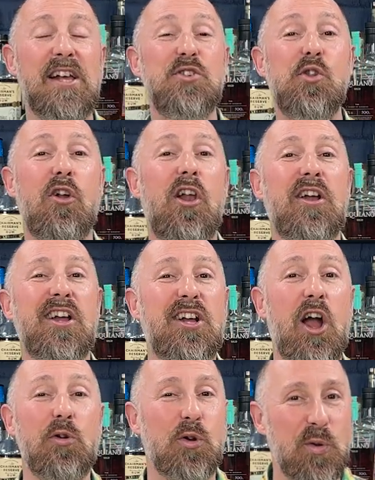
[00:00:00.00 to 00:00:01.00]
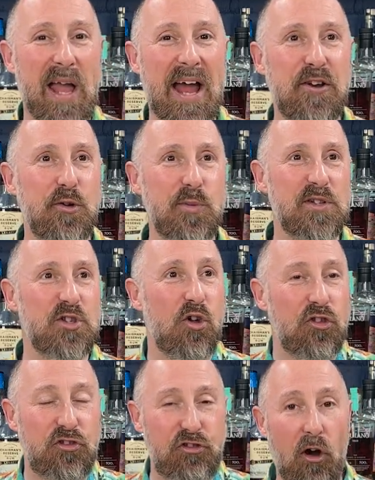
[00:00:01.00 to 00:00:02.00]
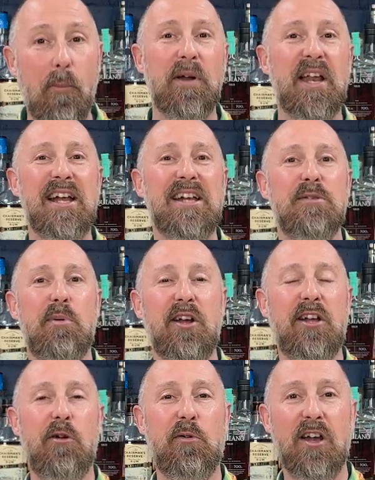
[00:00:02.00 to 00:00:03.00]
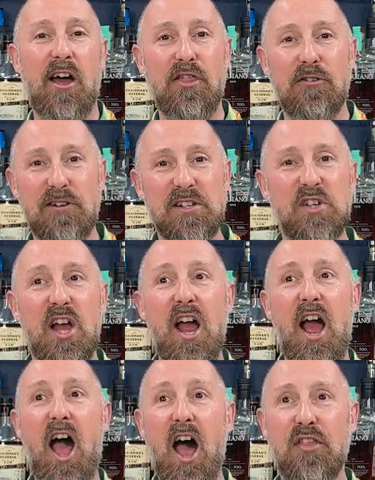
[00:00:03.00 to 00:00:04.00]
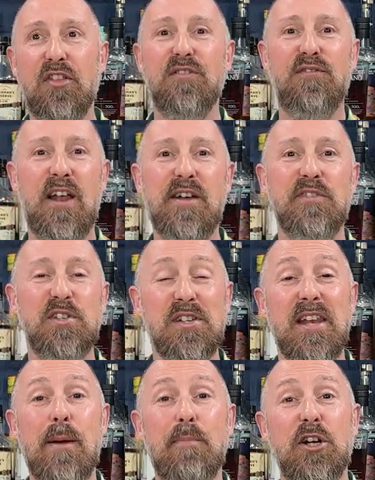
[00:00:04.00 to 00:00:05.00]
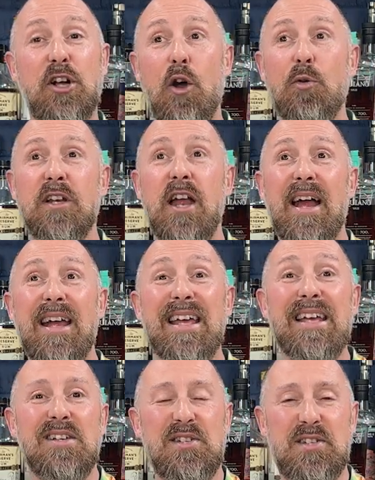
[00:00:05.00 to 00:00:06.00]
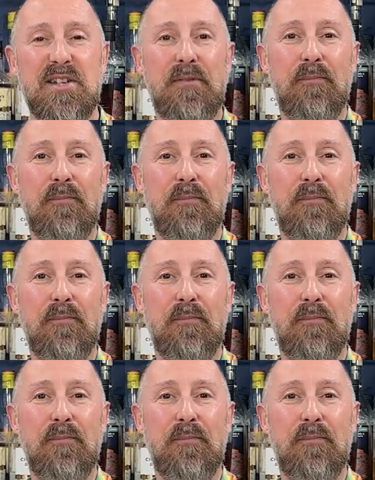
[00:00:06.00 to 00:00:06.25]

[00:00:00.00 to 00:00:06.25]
It's not like a Koku Kanu. It's not dominated by coconut. There is other flavours in there, but coconut is